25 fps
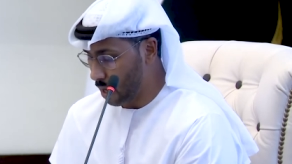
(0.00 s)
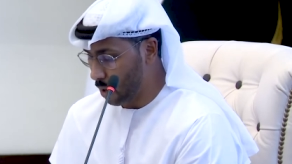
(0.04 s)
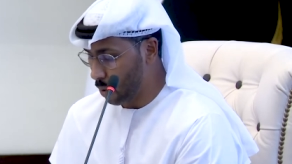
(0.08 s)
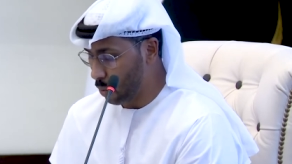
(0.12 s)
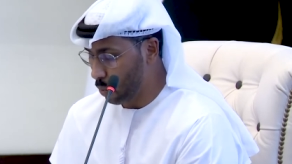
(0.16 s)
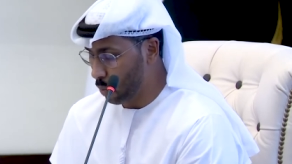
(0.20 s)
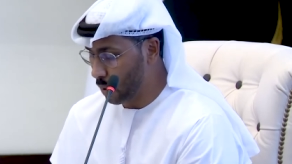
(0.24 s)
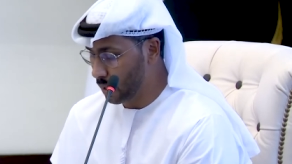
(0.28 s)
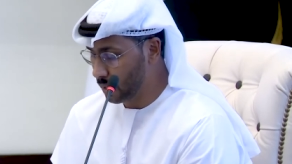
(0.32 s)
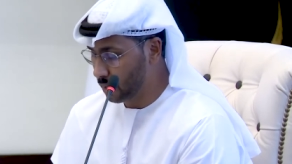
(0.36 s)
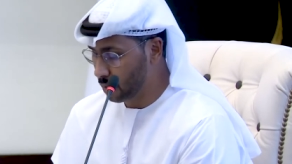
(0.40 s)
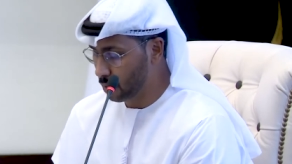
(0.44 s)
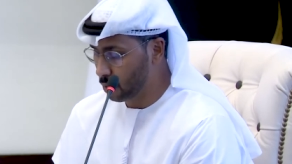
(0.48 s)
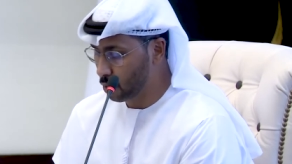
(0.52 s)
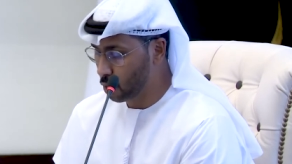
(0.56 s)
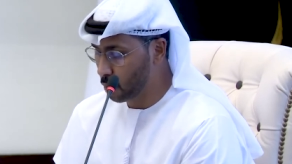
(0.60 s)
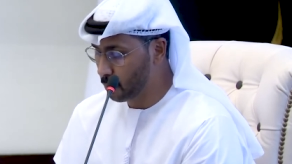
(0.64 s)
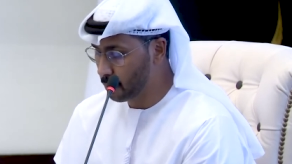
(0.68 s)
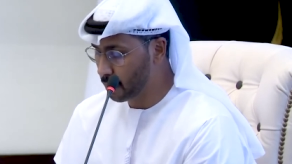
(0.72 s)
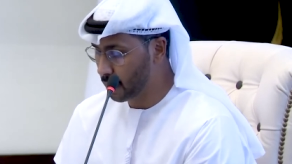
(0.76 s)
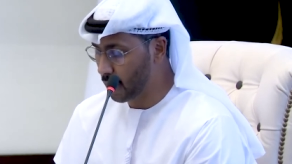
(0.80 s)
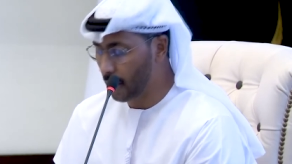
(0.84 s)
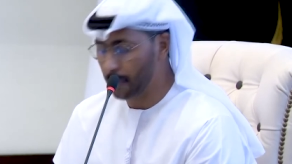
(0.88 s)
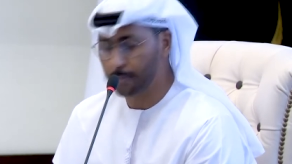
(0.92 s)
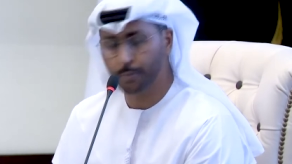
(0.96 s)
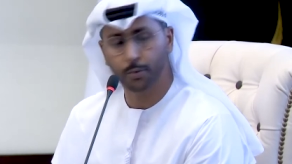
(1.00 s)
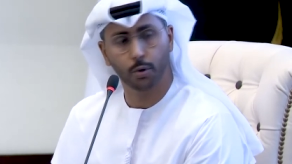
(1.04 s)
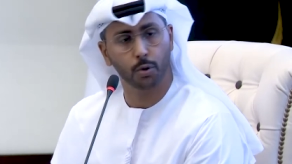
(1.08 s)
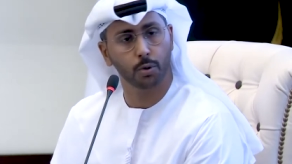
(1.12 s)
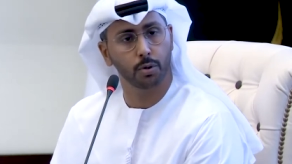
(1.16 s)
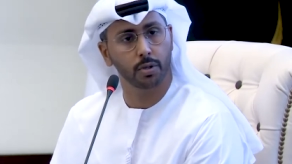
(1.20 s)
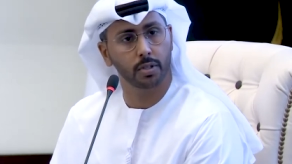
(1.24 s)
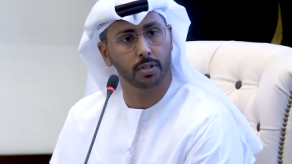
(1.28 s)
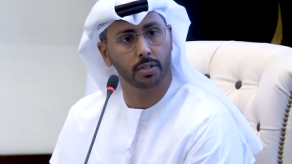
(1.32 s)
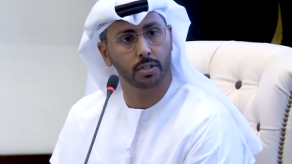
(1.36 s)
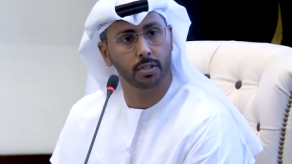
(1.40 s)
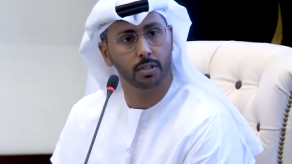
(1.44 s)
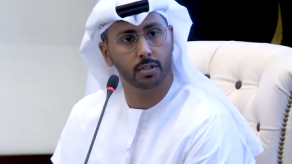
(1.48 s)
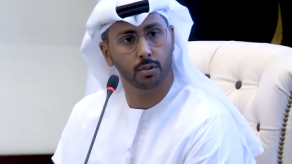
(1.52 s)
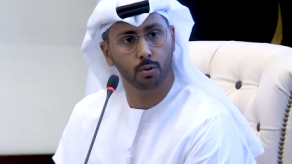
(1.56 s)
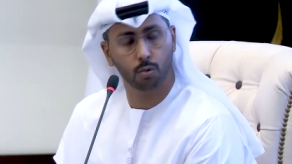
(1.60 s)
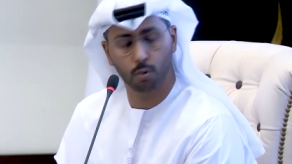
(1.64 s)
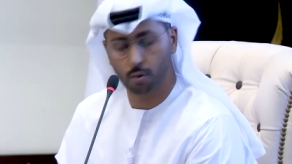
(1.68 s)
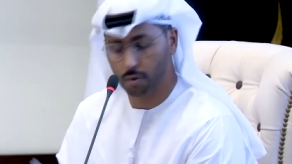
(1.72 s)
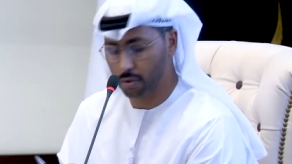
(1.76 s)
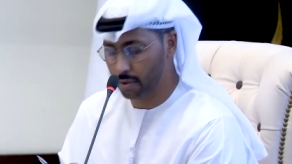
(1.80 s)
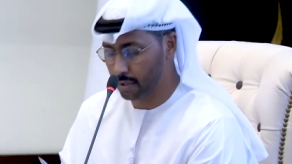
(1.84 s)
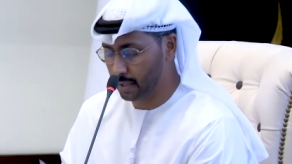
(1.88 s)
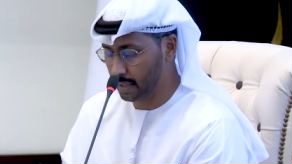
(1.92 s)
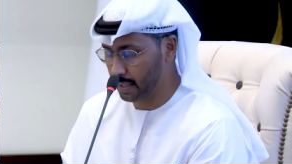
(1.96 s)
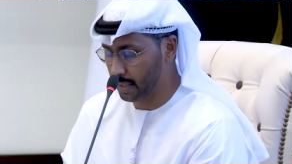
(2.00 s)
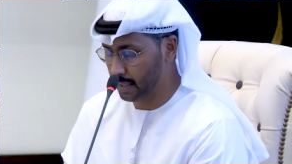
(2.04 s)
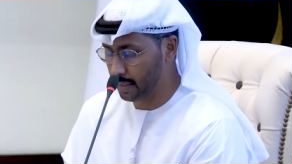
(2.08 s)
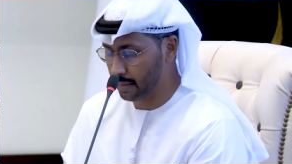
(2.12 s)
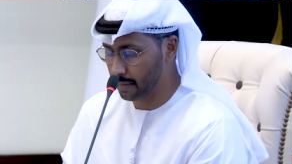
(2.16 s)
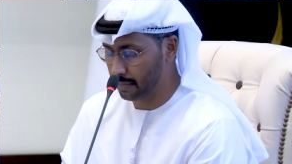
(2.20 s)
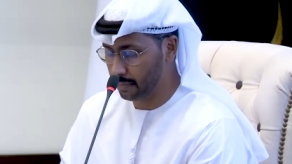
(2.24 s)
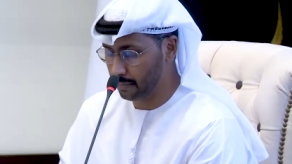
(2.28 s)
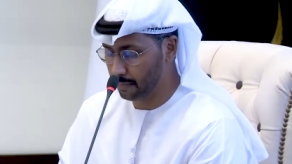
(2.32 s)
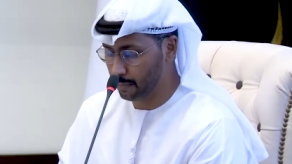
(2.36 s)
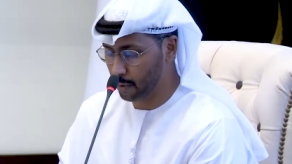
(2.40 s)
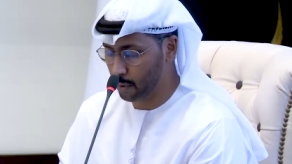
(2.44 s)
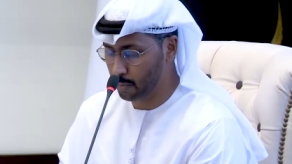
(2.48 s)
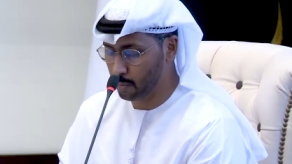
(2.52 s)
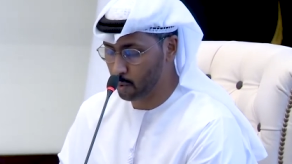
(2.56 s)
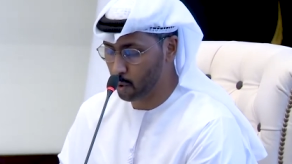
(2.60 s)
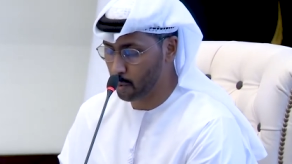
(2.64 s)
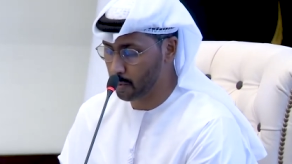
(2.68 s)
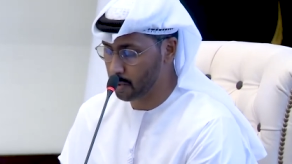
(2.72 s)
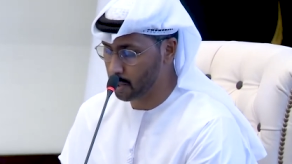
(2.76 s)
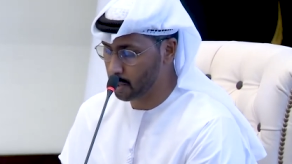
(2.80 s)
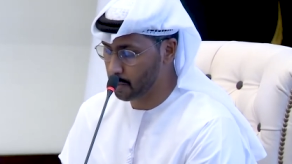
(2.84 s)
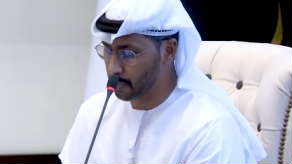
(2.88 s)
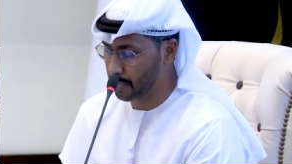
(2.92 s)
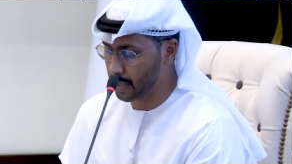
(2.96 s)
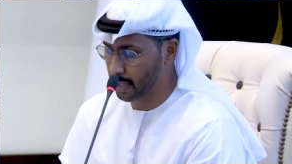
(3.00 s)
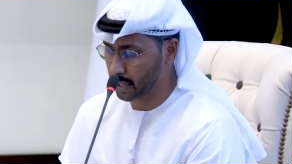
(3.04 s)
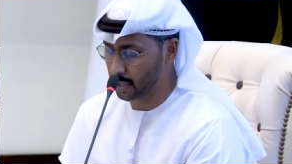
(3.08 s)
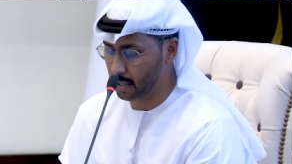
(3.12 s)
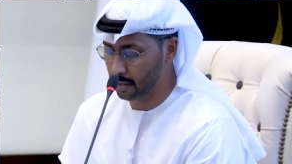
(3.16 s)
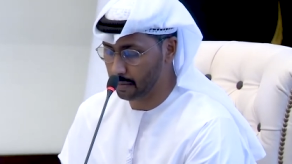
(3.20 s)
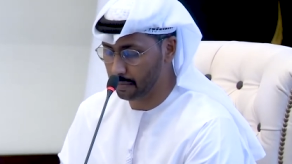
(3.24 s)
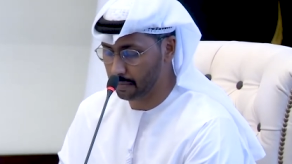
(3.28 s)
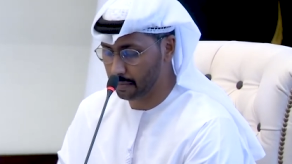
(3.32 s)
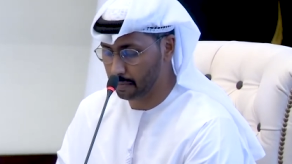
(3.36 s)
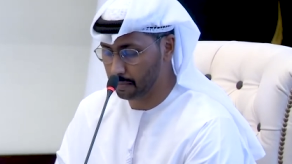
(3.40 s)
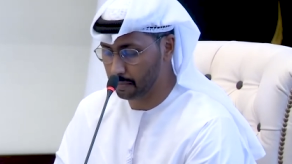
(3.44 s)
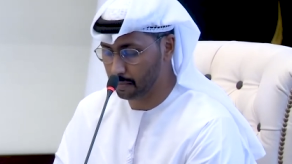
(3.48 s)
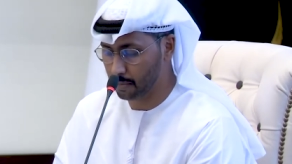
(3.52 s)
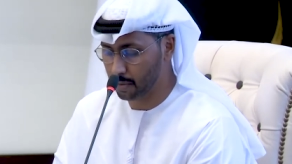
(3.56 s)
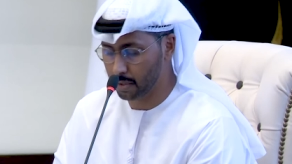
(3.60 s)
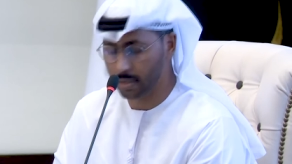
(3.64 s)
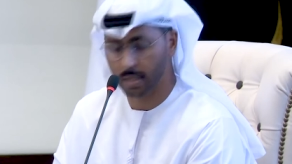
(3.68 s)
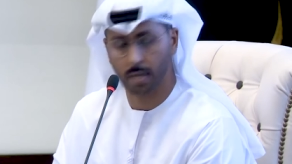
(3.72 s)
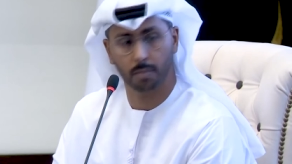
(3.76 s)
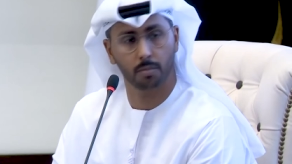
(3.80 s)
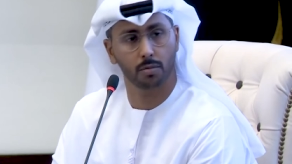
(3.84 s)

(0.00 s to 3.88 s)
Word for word: What economic opportunity do you see from your perspective, Mr.